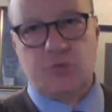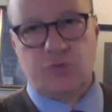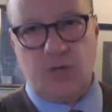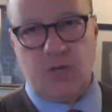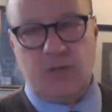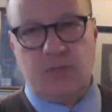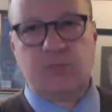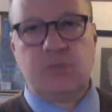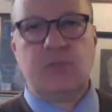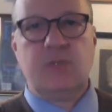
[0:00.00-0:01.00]
trial
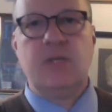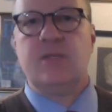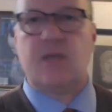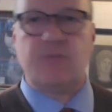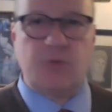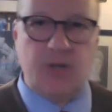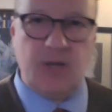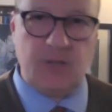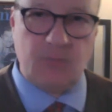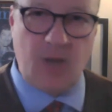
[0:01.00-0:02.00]
in Denver,
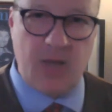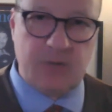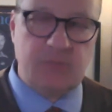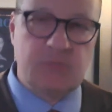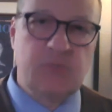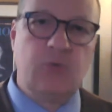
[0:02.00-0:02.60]
Colorado,